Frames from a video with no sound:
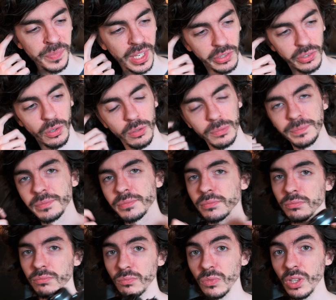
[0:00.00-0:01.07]
So
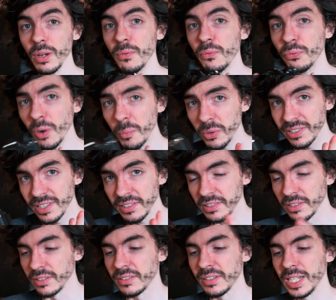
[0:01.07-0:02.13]
from a
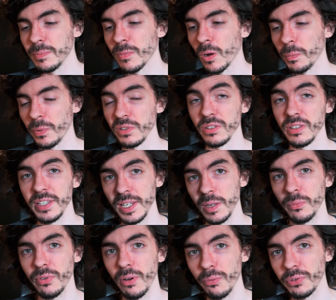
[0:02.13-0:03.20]
distance, in my opinion, the
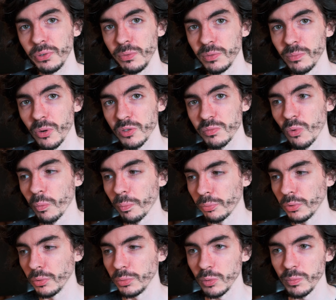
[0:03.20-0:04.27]
E-M5 II is much more
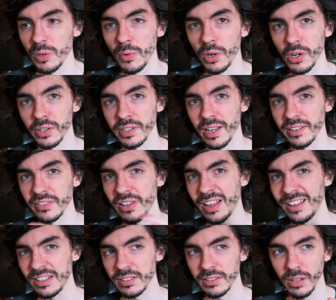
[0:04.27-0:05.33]
prone to be recognized
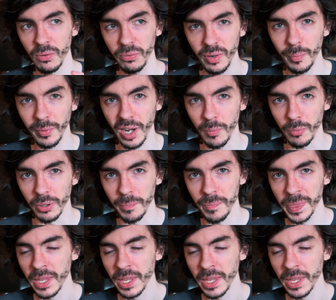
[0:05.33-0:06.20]
as a film camera.